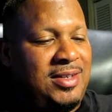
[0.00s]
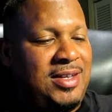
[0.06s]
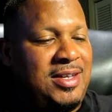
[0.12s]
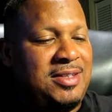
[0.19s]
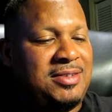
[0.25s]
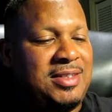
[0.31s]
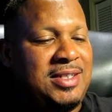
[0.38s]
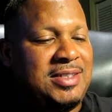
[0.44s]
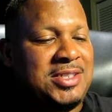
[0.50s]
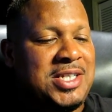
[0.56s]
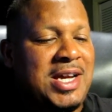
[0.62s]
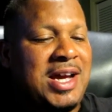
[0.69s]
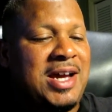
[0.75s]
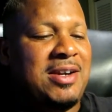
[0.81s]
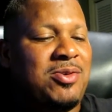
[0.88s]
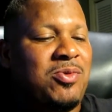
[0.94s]
It's a
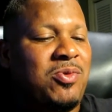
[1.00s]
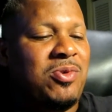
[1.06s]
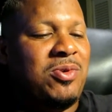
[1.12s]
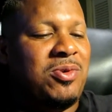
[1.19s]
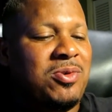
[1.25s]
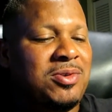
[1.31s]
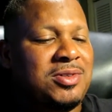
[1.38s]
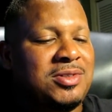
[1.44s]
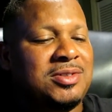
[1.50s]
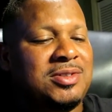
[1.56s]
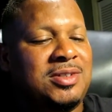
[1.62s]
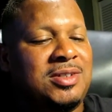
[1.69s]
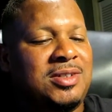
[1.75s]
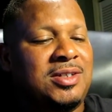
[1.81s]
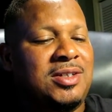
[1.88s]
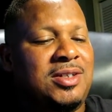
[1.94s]
China warns
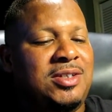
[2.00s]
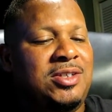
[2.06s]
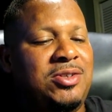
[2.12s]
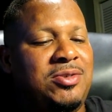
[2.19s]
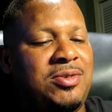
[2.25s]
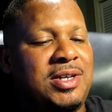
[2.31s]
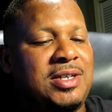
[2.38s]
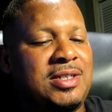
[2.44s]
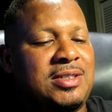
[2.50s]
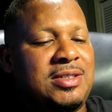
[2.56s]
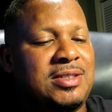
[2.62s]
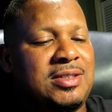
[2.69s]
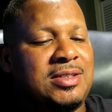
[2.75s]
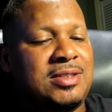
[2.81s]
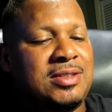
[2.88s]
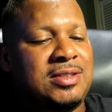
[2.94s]
U.S.
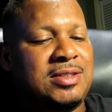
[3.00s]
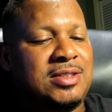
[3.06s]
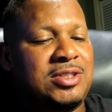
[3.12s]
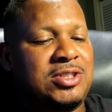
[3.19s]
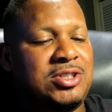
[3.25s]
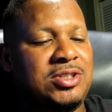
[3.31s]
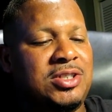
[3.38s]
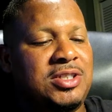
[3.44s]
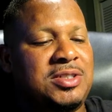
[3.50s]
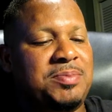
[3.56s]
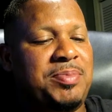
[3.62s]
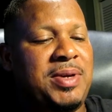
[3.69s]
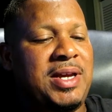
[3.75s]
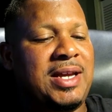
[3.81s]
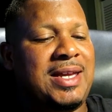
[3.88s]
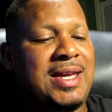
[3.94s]
should
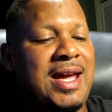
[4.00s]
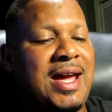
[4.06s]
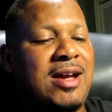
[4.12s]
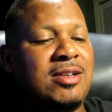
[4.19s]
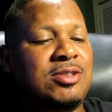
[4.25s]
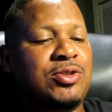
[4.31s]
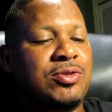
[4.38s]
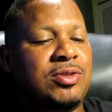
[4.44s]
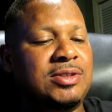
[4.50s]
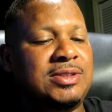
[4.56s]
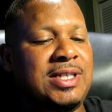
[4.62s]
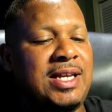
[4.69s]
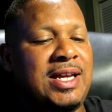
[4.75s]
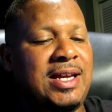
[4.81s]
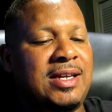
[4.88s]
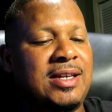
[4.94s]
expect
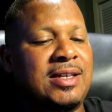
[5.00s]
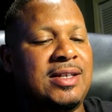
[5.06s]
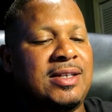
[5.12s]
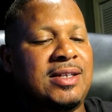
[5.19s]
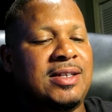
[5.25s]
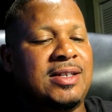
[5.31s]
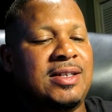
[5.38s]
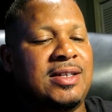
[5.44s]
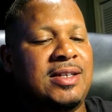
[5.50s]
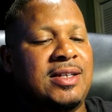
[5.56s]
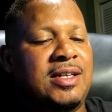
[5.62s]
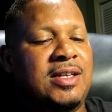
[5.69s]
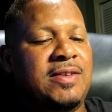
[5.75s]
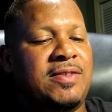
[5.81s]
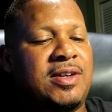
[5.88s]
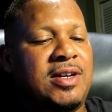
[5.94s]
counterattack
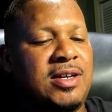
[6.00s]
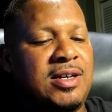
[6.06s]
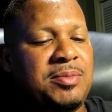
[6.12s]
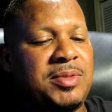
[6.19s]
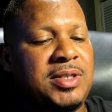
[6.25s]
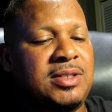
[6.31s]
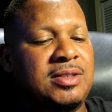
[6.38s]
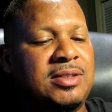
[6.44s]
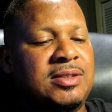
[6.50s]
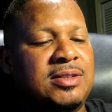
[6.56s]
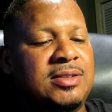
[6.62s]
if coming